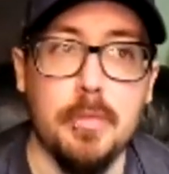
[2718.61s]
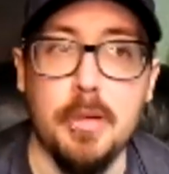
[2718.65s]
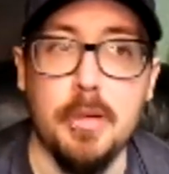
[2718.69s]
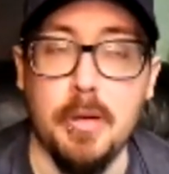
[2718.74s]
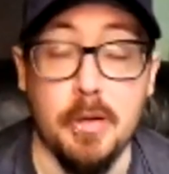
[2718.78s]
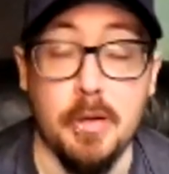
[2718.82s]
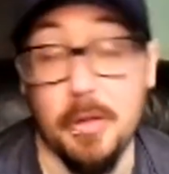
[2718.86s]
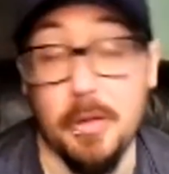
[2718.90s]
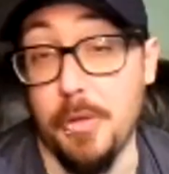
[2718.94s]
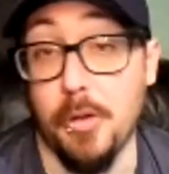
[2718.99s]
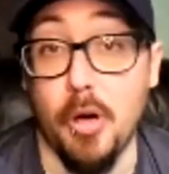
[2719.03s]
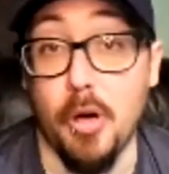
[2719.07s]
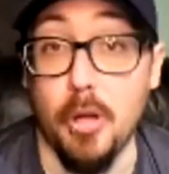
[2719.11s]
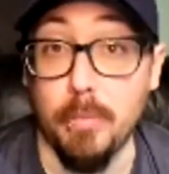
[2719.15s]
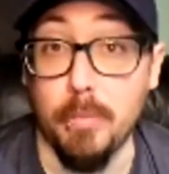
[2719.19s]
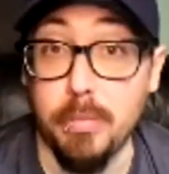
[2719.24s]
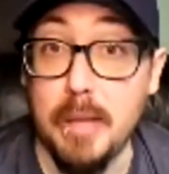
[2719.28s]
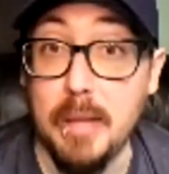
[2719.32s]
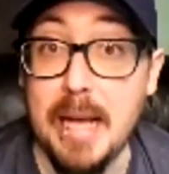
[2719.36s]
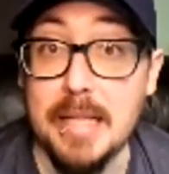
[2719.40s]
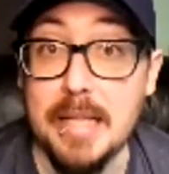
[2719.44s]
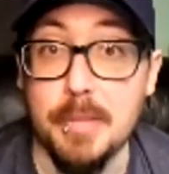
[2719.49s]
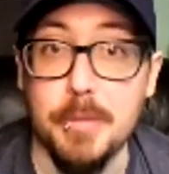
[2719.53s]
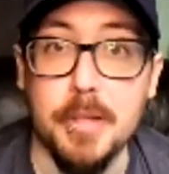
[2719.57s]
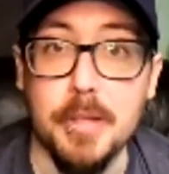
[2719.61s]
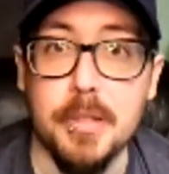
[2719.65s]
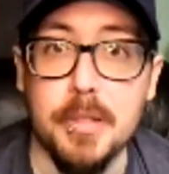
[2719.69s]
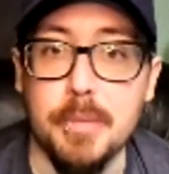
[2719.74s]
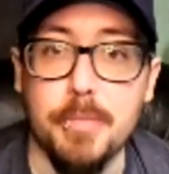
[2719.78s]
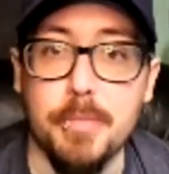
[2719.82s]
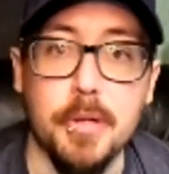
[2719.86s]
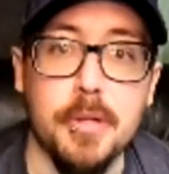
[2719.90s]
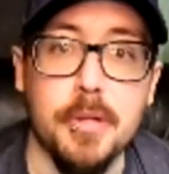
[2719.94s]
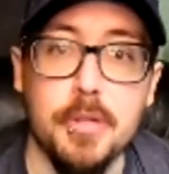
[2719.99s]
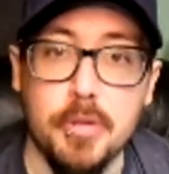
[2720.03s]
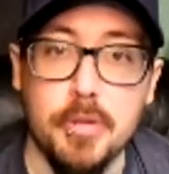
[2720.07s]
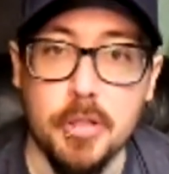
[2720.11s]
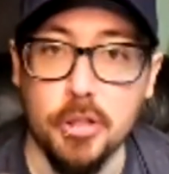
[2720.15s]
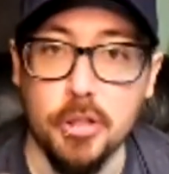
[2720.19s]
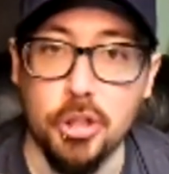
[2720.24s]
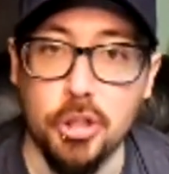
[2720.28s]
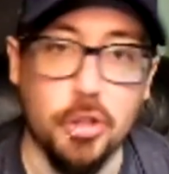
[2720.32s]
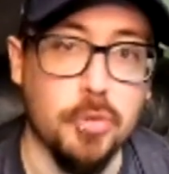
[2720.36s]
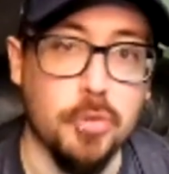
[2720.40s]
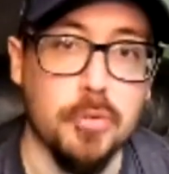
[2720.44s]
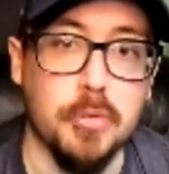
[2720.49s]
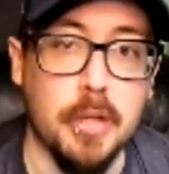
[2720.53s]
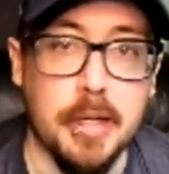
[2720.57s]
Well, they're called plasmids, but you can
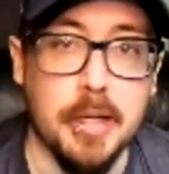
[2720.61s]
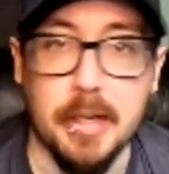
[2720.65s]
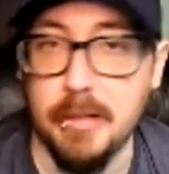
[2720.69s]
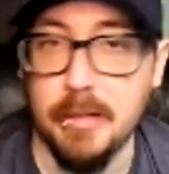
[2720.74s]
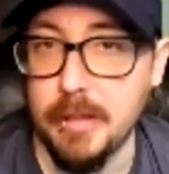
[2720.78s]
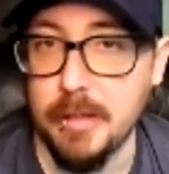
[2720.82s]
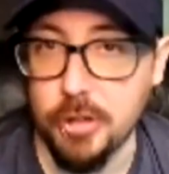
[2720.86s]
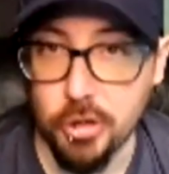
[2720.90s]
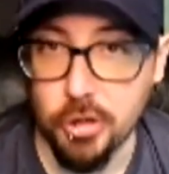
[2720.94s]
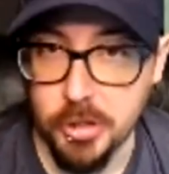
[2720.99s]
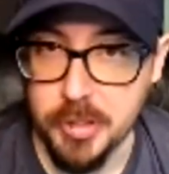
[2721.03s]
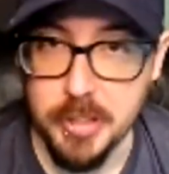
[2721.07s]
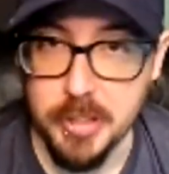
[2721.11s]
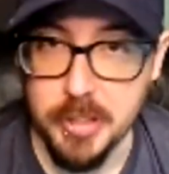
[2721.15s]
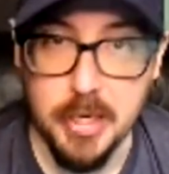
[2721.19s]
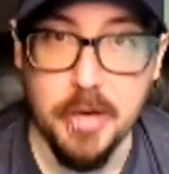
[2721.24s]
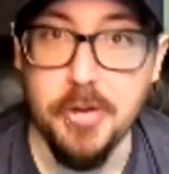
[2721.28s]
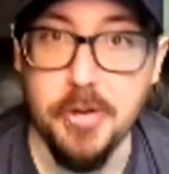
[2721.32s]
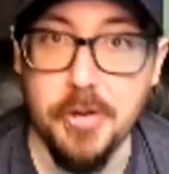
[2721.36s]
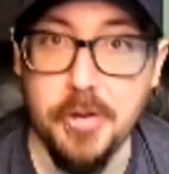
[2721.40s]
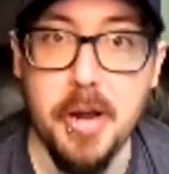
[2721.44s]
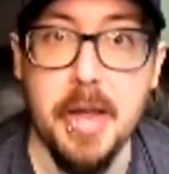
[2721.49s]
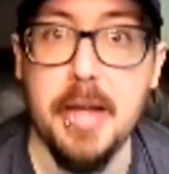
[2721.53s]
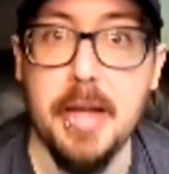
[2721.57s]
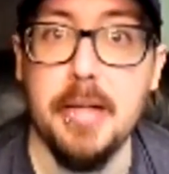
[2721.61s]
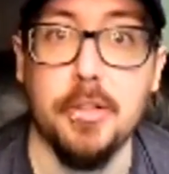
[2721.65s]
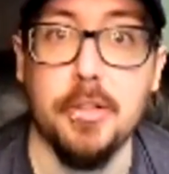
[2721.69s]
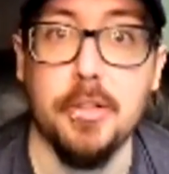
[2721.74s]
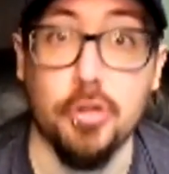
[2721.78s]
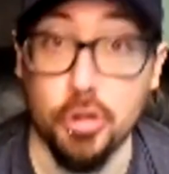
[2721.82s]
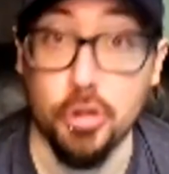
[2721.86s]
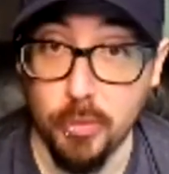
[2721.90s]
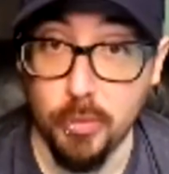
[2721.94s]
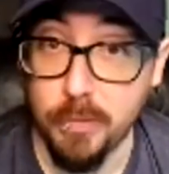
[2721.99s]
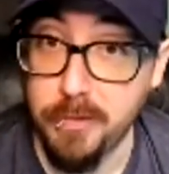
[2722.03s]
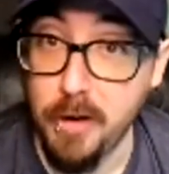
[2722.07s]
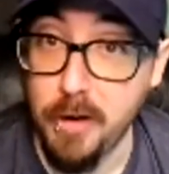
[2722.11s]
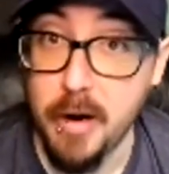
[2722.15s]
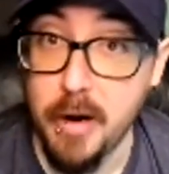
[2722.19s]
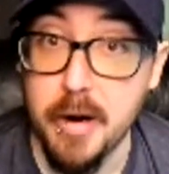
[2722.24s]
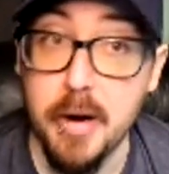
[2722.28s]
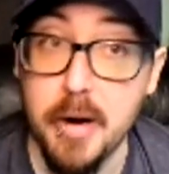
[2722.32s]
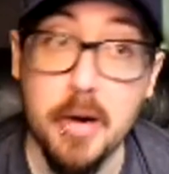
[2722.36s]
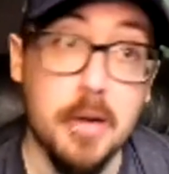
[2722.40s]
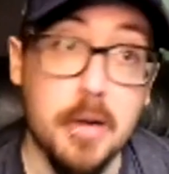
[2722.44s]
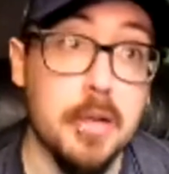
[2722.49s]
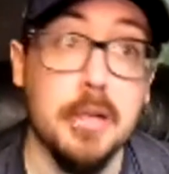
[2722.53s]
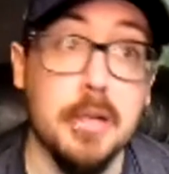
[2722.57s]
shoot like electricity out of your hands or shoot
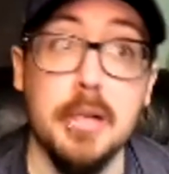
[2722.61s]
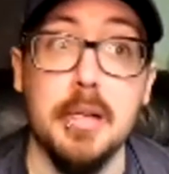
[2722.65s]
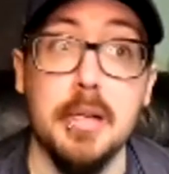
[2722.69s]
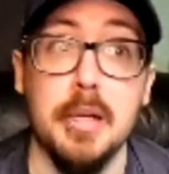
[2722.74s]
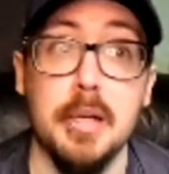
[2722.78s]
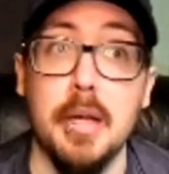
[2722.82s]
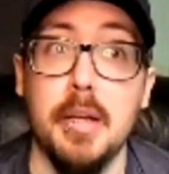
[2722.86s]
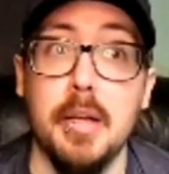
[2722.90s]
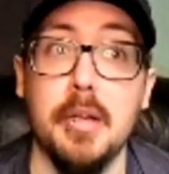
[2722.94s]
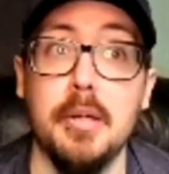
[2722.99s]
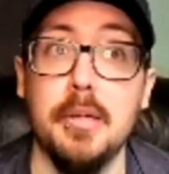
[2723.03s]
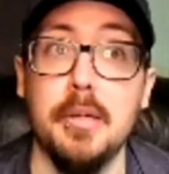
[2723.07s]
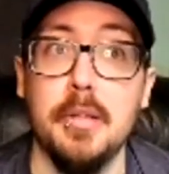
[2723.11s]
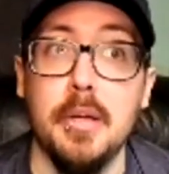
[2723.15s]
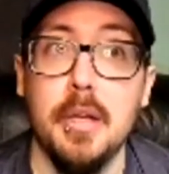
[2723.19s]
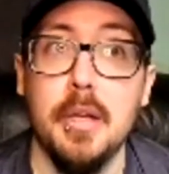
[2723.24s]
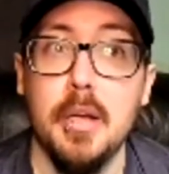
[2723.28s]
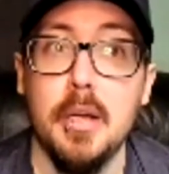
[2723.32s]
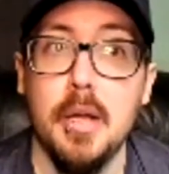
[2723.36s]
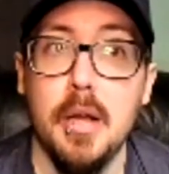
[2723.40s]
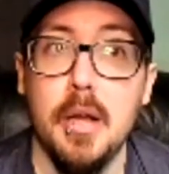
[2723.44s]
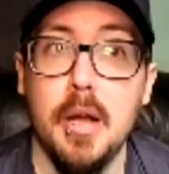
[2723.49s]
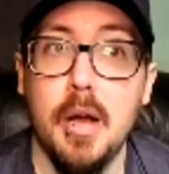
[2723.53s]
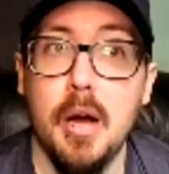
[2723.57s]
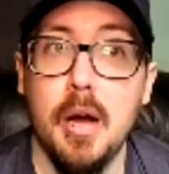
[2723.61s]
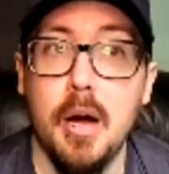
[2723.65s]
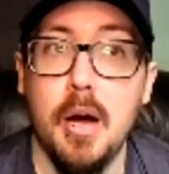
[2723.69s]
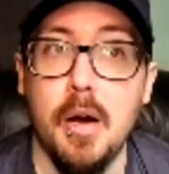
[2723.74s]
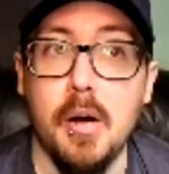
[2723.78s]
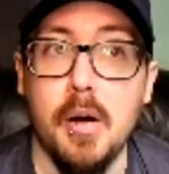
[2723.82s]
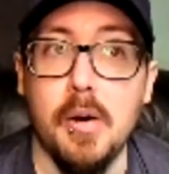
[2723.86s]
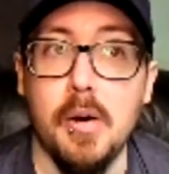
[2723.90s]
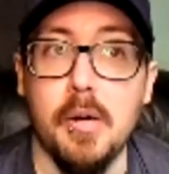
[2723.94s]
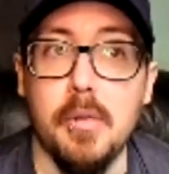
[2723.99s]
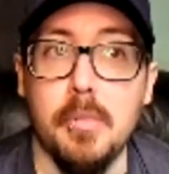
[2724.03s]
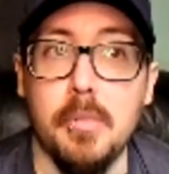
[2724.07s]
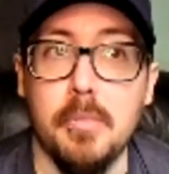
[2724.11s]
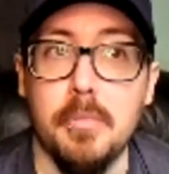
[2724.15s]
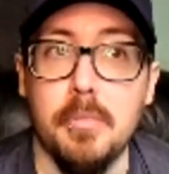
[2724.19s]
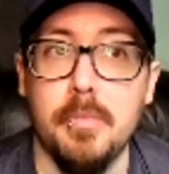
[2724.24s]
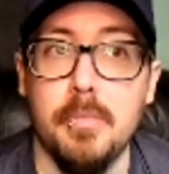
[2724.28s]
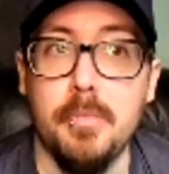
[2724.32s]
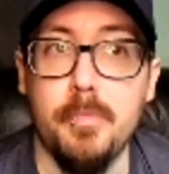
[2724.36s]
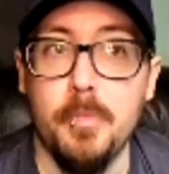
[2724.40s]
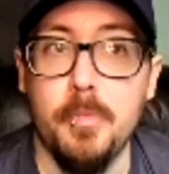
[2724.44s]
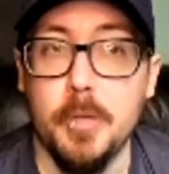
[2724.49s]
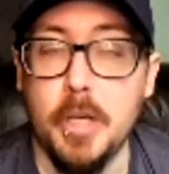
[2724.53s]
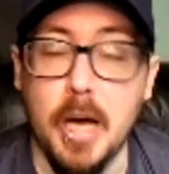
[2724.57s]
fire and,
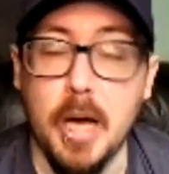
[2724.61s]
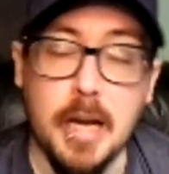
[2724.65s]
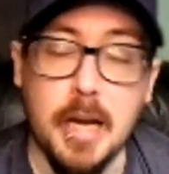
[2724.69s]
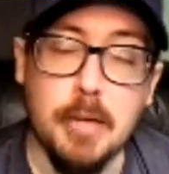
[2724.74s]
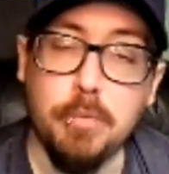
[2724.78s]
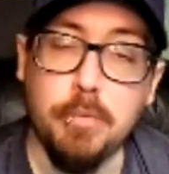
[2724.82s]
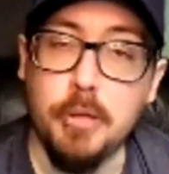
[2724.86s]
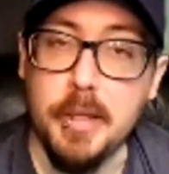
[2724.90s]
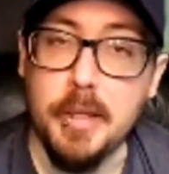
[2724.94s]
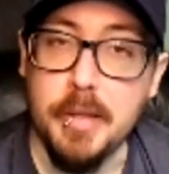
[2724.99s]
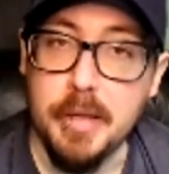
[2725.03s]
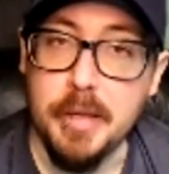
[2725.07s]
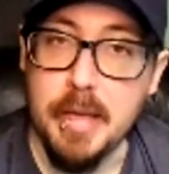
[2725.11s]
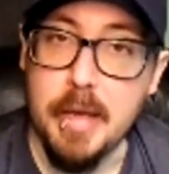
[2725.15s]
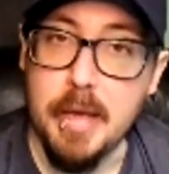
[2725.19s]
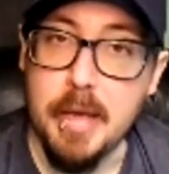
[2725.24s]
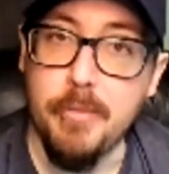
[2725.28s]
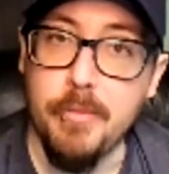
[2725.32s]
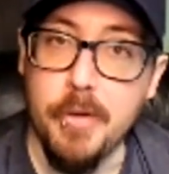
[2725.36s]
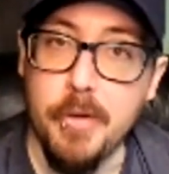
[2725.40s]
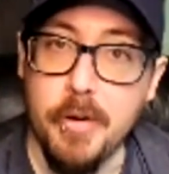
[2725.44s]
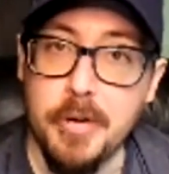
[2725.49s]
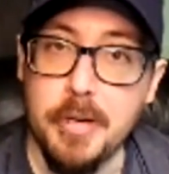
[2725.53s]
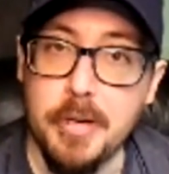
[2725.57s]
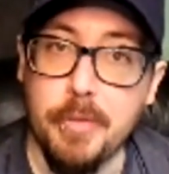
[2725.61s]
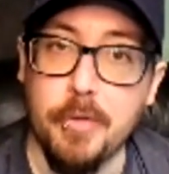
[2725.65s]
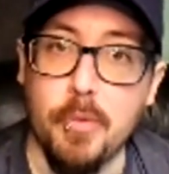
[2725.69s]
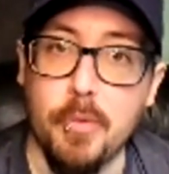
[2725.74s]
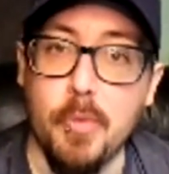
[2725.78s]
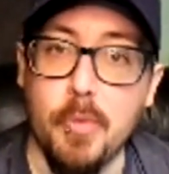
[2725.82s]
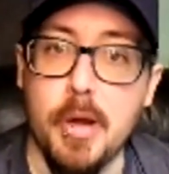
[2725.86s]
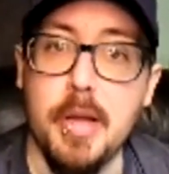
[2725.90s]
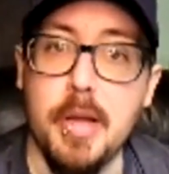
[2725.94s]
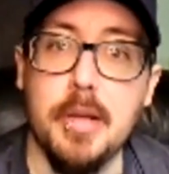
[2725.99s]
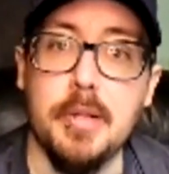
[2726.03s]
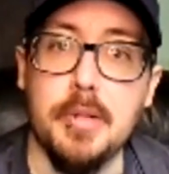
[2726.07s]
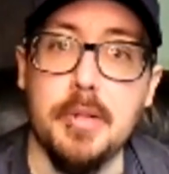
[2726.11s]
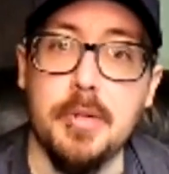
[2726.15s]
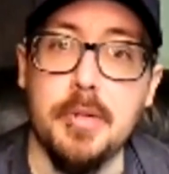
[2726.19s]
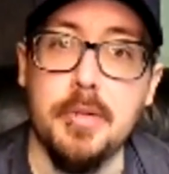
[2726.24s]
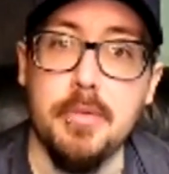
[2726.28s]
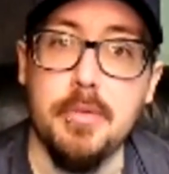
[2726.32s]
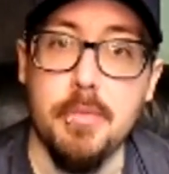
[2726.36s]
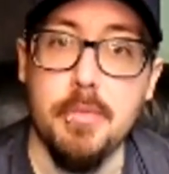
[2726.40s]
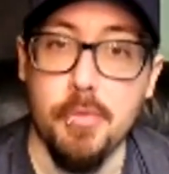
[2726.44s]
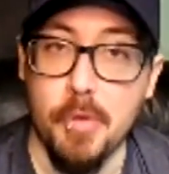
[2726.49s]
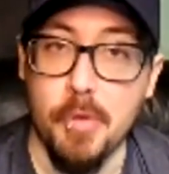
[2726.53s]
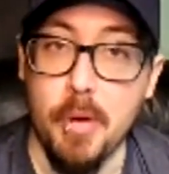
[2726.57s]
kind of play the game very different
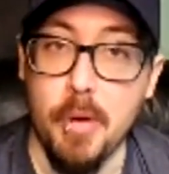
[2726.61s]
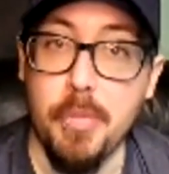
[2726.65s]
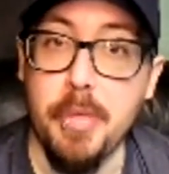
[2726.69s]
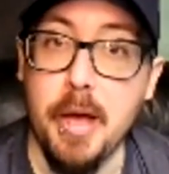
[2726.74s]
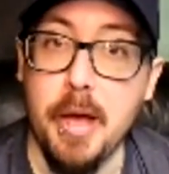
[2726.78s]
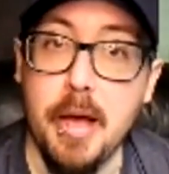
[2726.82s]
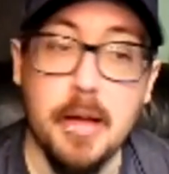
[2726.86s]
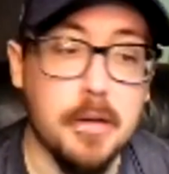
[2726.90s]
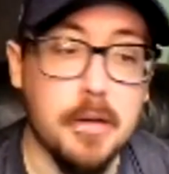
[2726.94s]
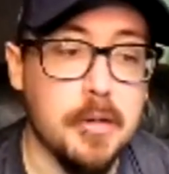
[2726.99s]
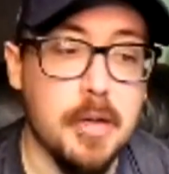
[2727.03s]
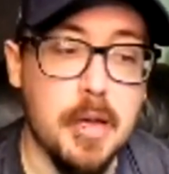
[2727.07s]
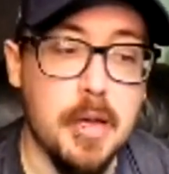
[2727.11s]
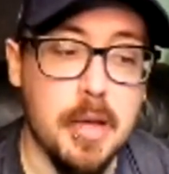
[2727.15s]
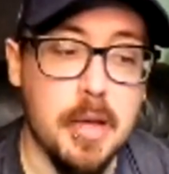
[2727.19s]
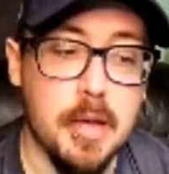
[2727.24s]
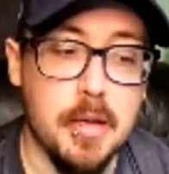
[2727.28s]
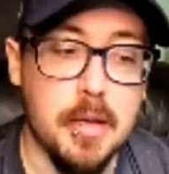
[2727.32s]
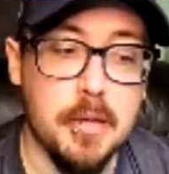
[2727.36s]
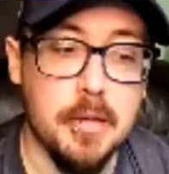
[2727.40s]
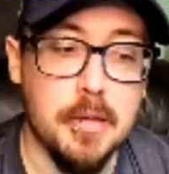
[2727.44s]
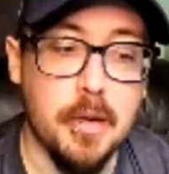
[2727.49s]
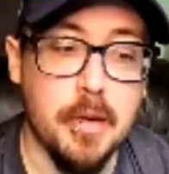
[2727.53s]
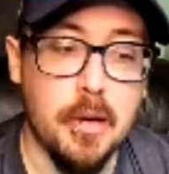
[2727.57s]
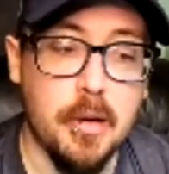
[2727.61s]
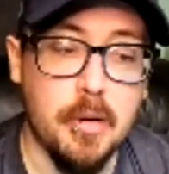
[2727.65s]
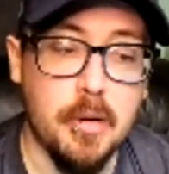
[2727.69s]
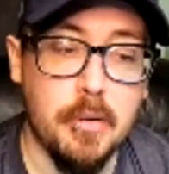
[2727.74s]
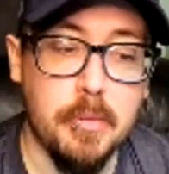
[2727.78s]
ways throughout that. And,